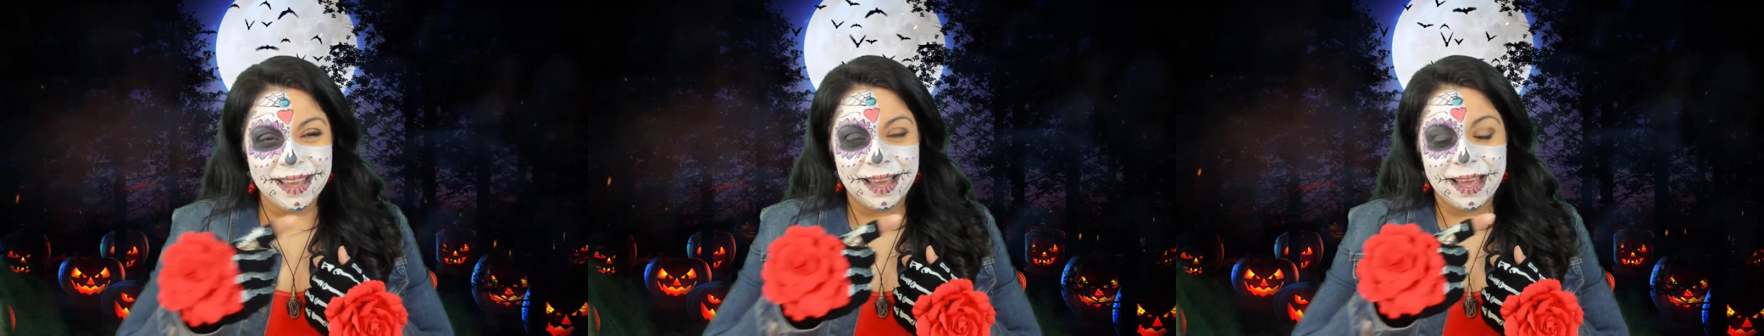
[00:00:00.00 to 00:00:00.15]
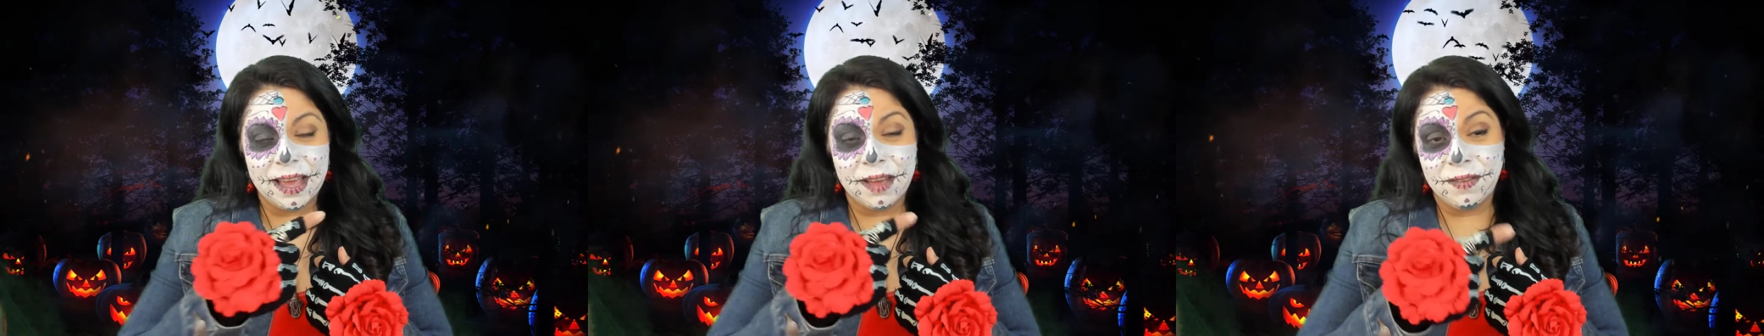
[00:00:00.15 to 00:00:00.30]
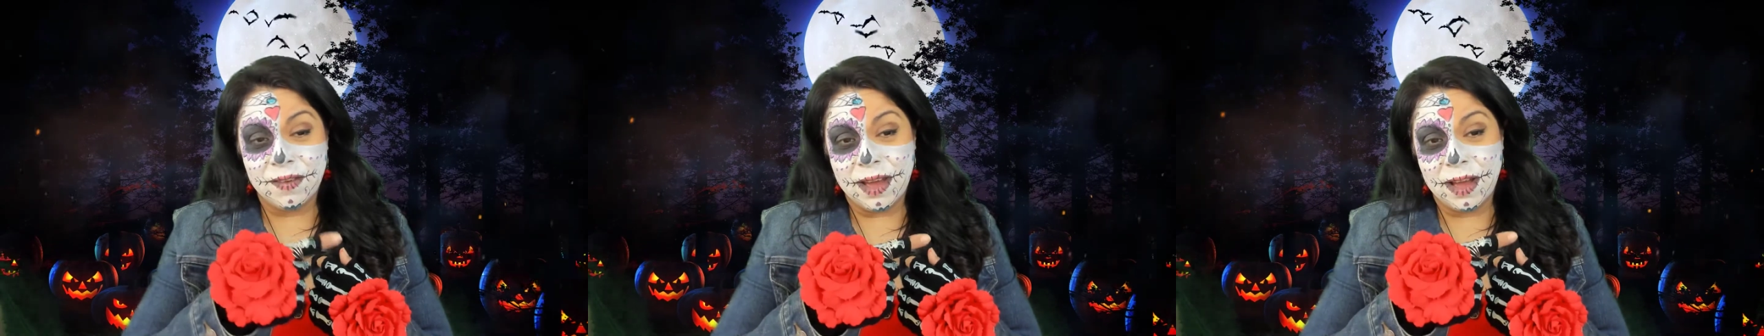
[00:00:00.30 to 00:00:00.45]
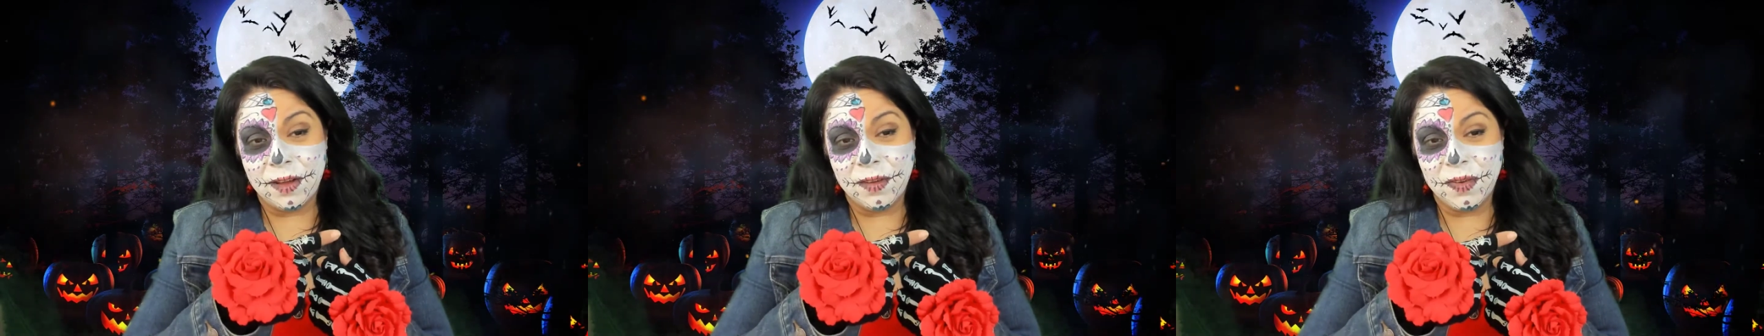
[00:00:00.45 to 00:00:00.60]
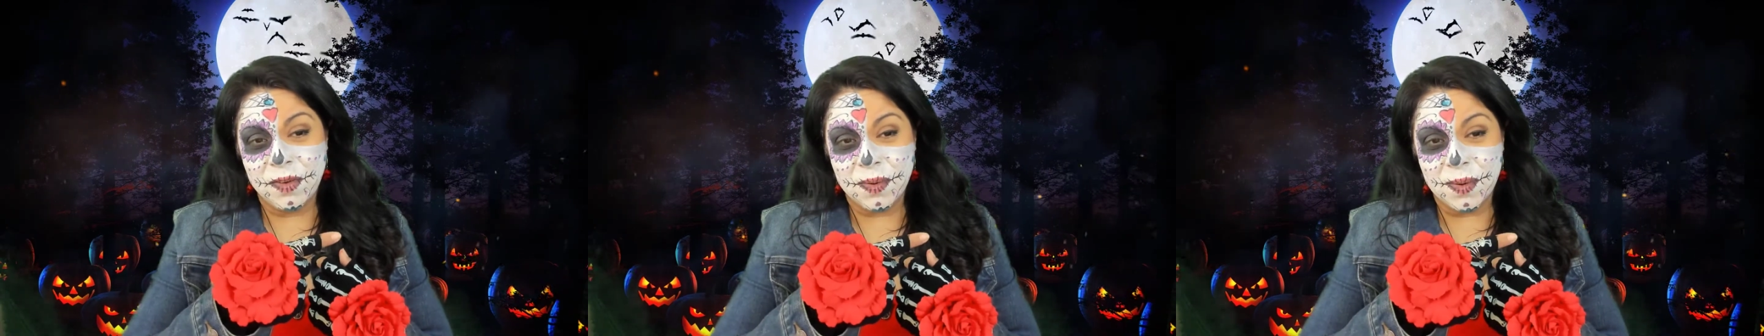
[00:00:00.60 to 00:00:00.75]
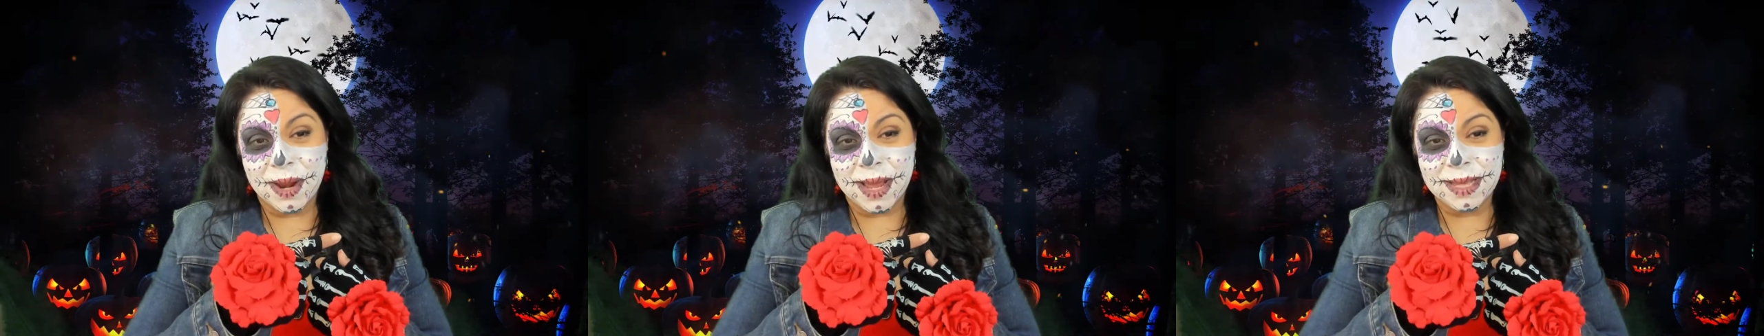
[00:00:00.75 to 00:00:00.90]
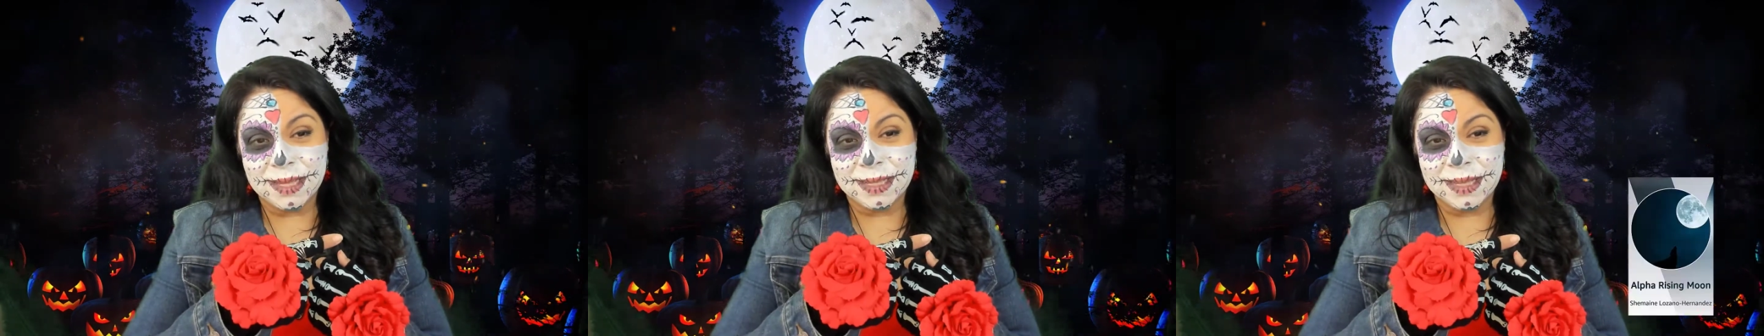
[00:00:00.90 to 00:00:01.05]
I have Alpha
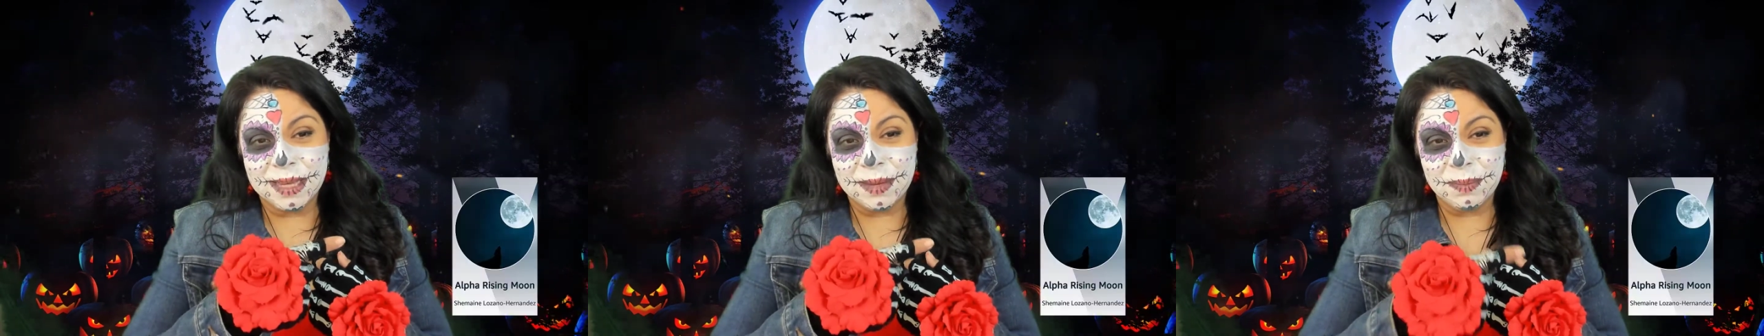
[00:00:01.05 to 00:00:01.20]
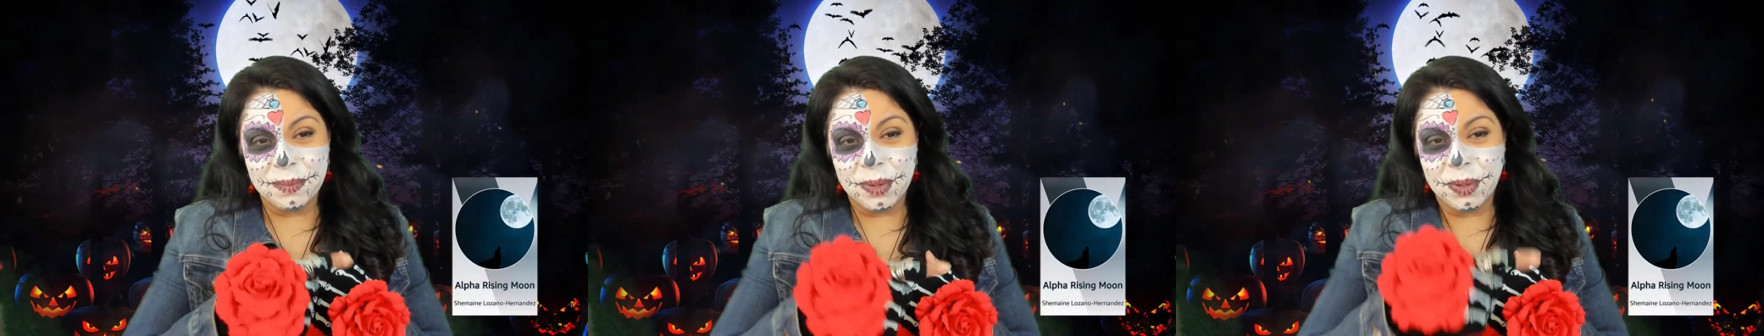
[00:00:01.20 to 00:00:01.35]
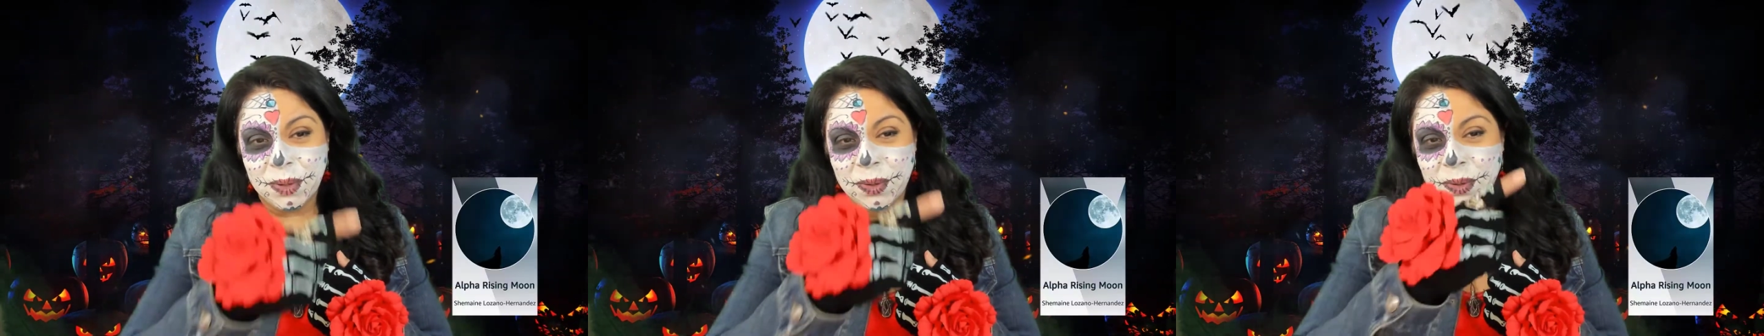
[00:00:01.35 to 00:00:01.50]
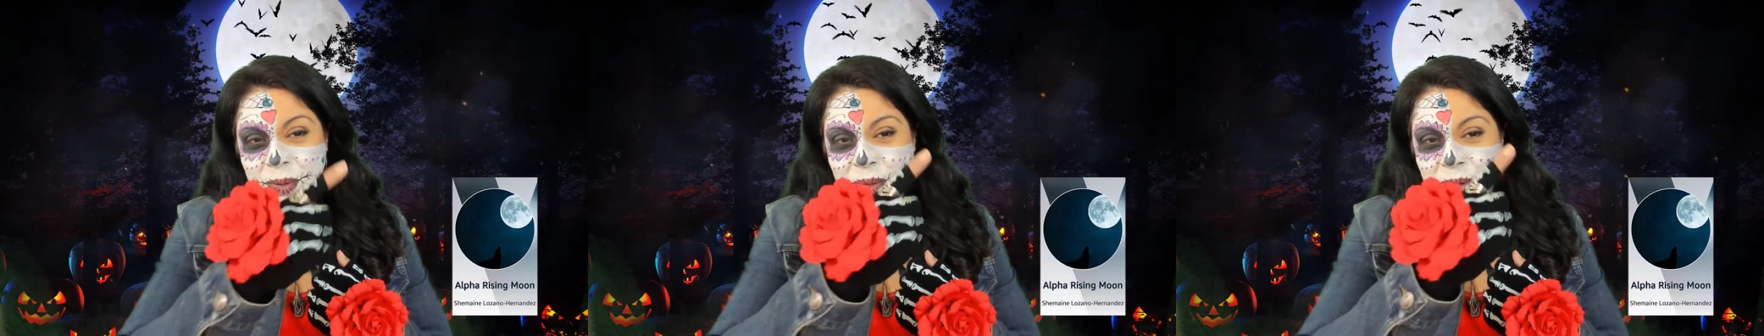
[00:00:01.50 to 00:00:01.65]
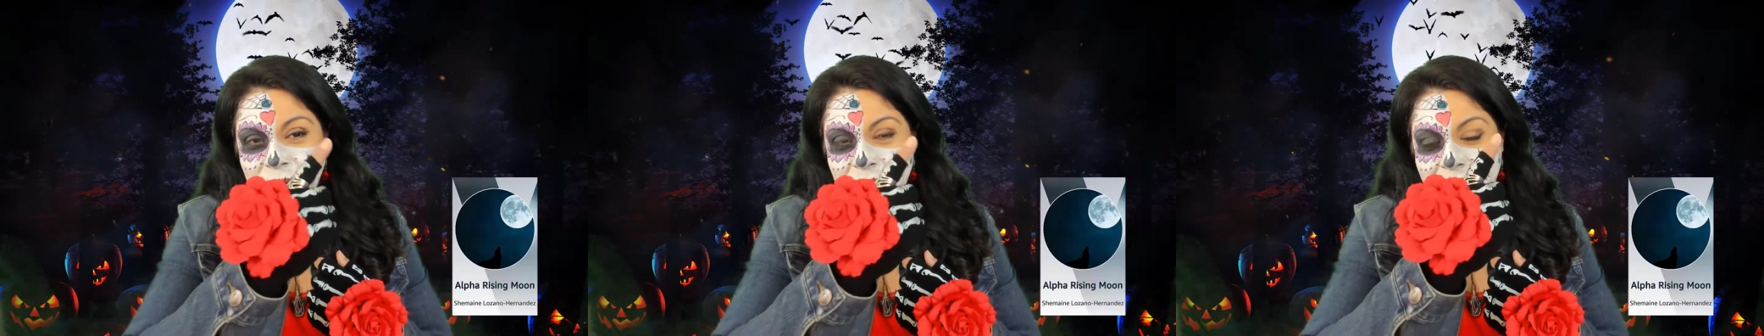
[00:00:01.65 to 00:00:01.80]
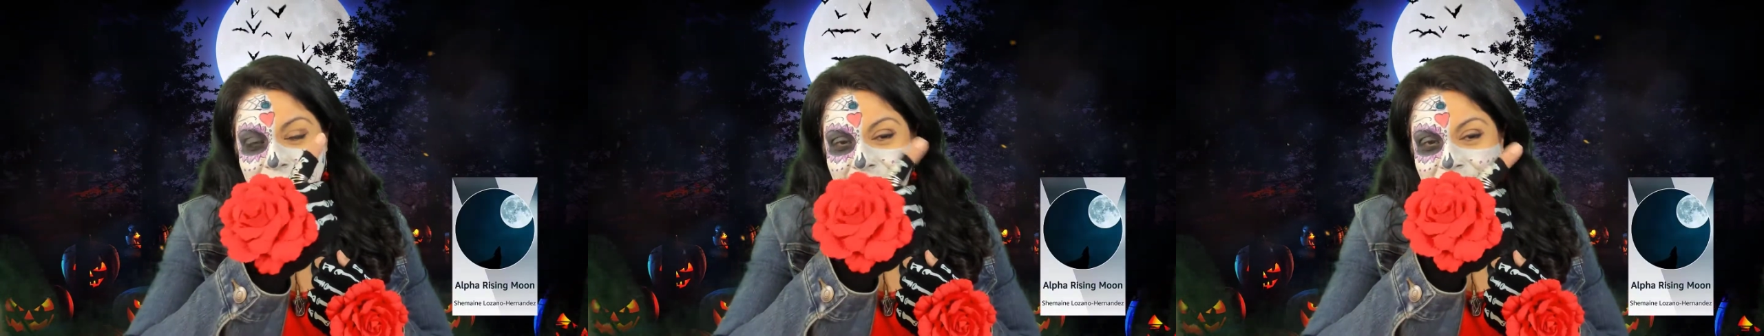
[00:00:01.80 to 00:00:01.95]
Rising Moon